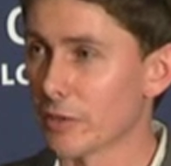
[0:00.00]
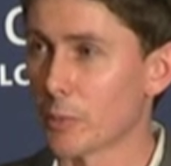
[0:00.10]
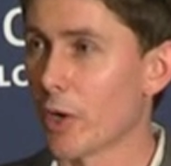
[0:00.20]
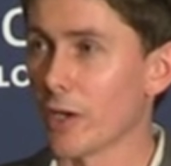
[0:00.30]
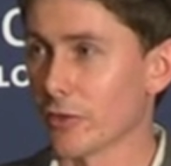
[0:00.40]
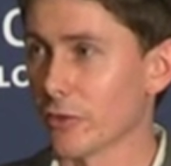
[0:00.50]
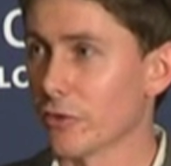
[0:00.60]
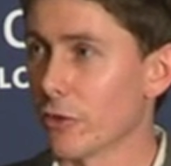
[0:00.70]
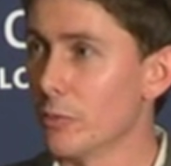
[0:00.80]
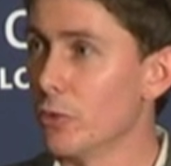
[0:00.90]
its price. And
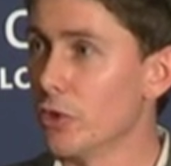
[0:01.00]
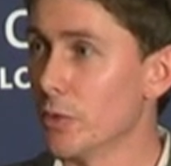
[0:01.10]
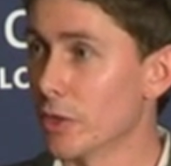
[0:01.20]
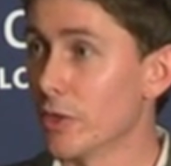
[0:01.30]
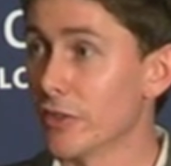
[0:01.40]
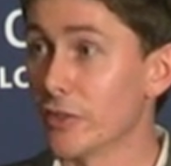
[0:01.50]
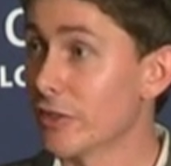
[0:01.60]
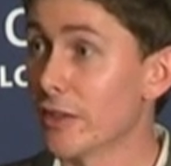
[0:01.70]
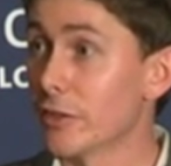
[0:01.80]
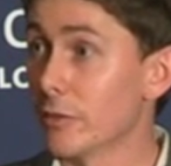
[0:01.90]
so the more you increase
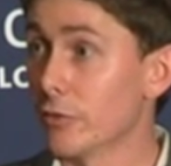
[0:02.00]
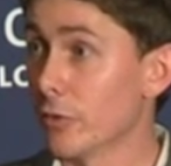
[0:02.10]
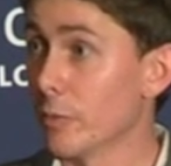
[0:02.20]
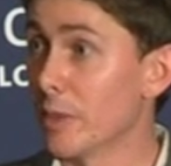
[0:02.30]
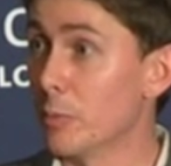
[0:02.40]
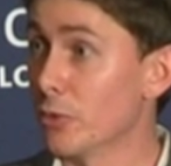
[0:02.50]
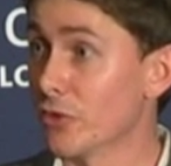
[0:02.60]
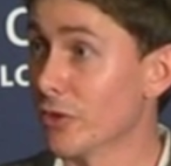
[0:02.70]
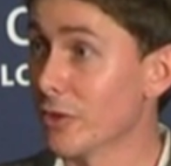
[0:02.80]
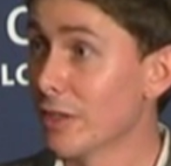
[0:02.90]
incentives for people
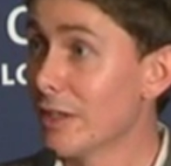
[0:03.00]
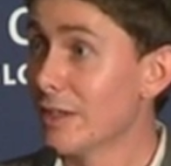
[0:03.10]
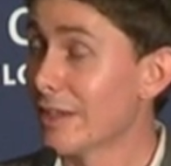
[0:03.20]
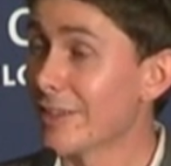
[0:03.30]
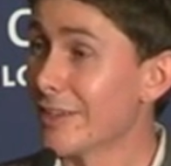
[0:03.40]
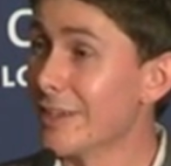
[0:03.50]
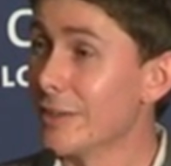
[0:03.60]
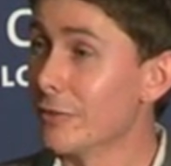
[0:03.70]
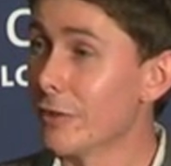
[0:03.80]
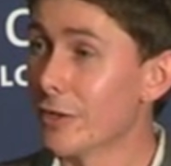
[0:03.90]
to get it in
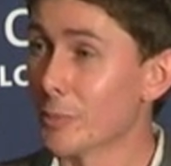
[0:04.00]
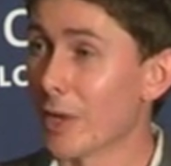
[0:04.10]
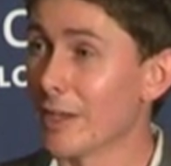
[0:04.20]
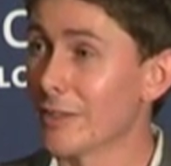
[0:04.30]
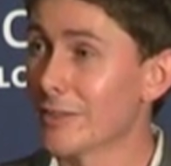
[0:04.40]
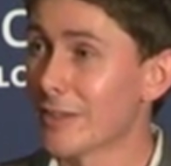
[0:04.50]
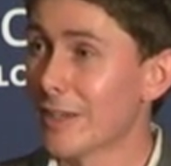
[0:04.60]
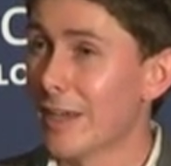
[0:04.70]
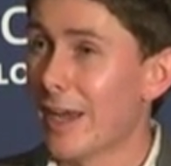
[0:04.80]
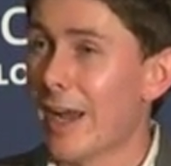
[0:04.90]
the first place.
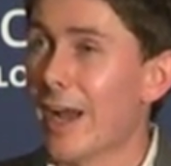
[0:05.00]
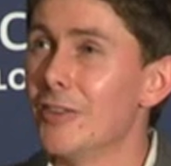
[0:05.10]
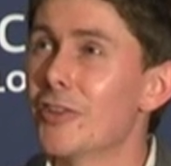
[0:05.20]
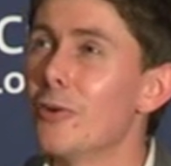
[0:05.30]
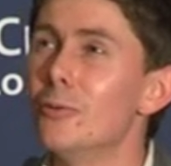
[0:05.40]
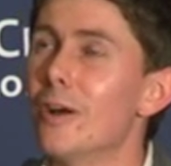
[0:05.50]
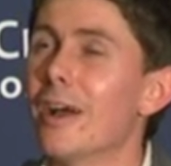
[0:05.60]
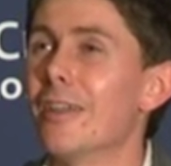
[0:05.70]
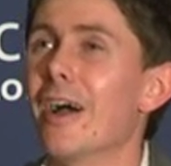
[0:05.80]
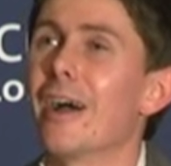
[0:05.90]
And so
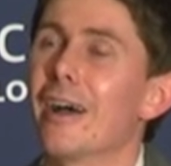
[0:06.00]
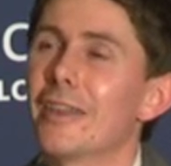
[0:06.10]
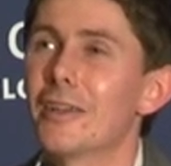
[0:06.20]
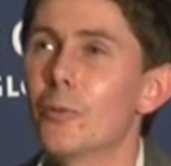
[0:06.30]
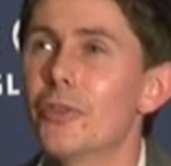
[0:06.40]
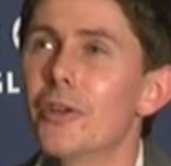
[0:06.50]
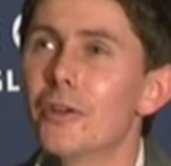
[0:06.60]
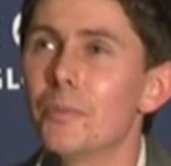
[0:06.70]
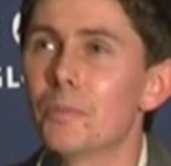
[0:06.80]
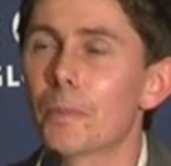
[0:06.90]
I think with the